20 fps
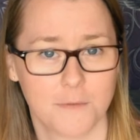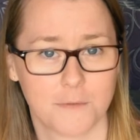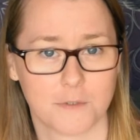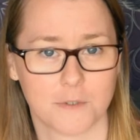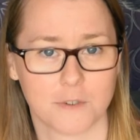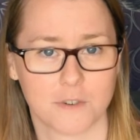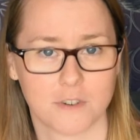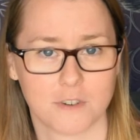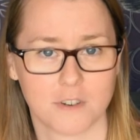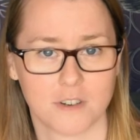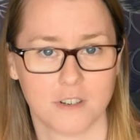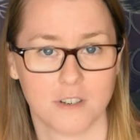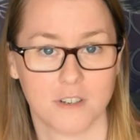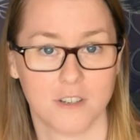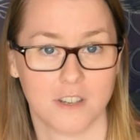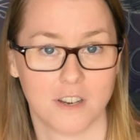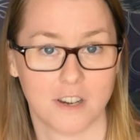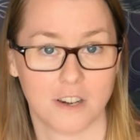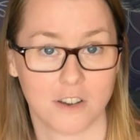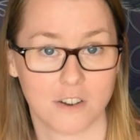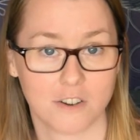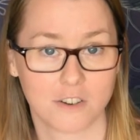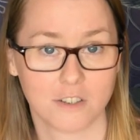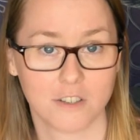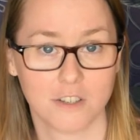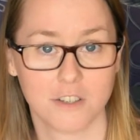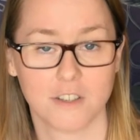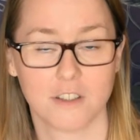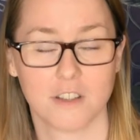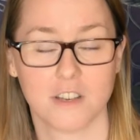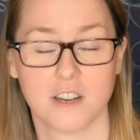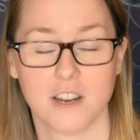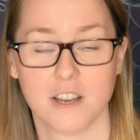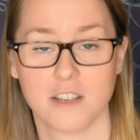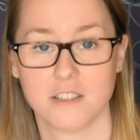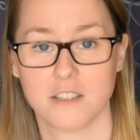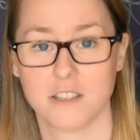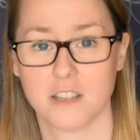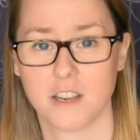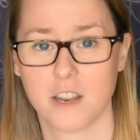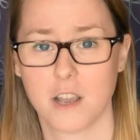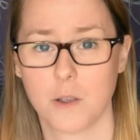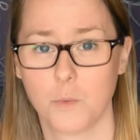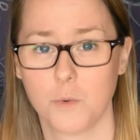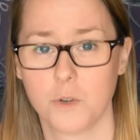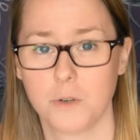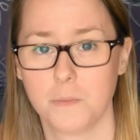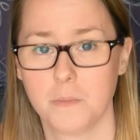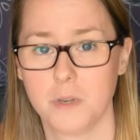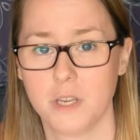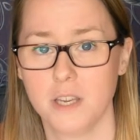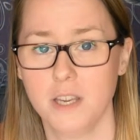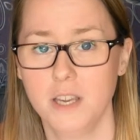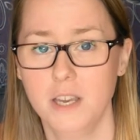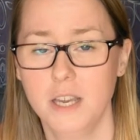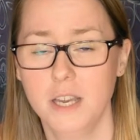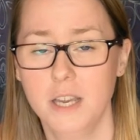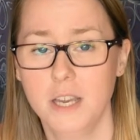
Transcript: for longer than I said I would be.